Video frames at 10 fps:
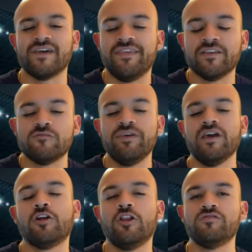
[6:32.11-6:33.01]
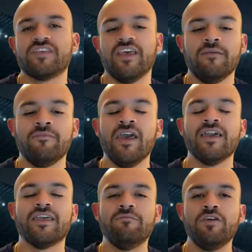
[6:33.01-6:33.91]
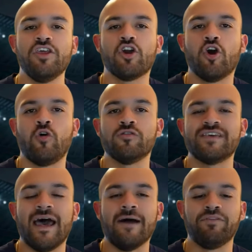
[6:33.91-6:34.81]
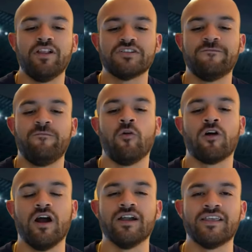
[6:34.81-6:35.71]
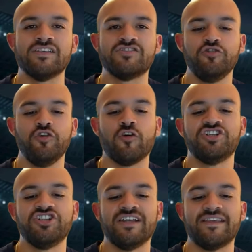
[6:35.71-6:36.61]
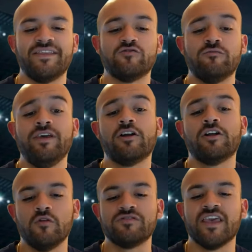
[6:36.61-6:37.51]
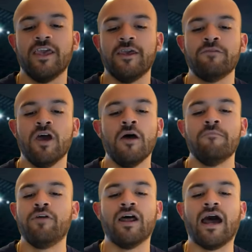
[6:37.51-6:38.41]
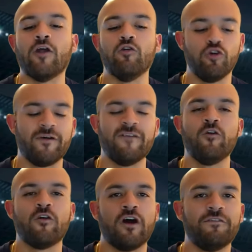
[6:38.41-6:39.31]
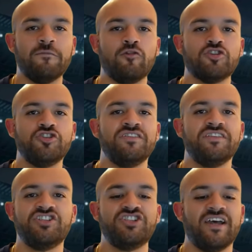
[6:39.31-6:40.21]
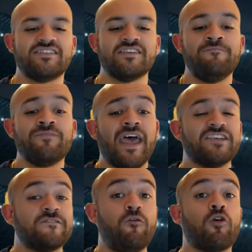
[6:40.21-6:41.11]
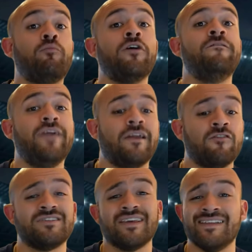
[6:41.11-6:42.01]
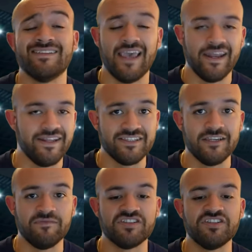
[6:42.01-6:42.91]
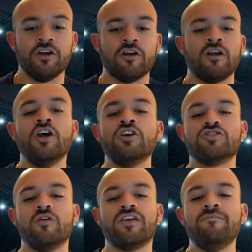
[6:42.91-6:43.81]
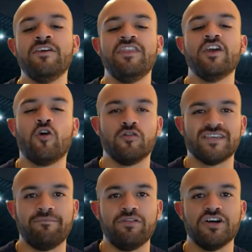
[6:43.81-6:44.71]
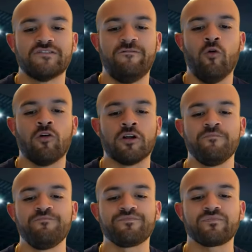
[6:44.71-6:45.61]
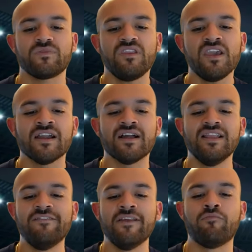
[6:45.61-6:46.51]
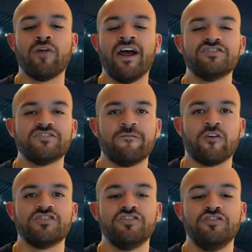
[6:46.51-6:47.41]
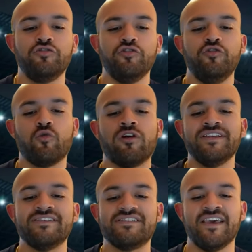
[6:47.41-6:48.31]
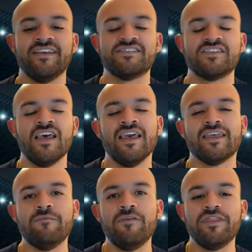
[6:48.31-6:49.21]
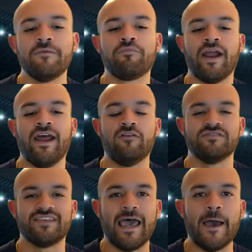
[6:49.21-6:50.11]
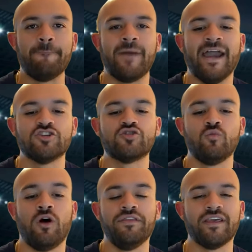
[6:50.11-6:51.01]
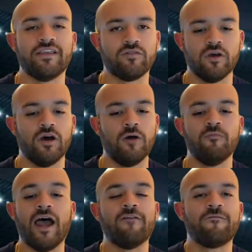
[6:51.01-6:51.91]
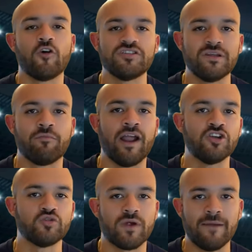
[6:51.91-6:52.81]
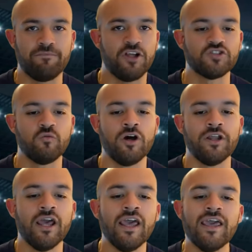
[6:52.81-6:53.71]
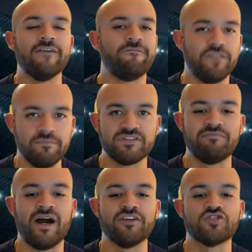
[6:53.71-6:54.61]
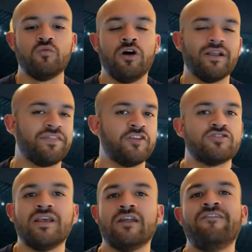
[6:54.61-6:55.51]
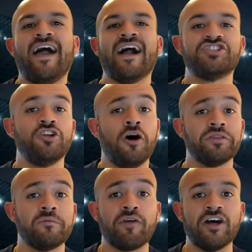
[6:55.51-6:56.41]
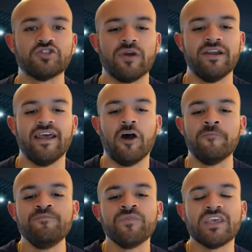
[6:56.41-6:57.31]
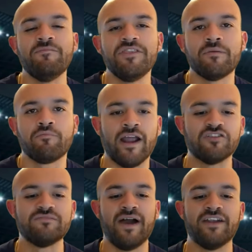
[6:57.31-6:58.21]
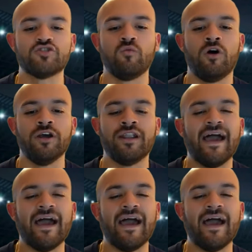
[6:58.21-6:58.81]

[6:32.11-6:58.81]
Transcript: I think this will be a close game. Give me the Colts at plus four against the New York Jets. I think this will be a close game, but I don't know if I feel comfortable choosing the Jets as four point favorites against any team this year. So give me the Colts at plus four. Cleveland Browns versus the New Orleans Saints. Give me the Browns at minus one. The, the at first the Browns were at plus one. It flipped to minus one. I think there's a lot of action on the Browns right now. Give me the Browns minus one.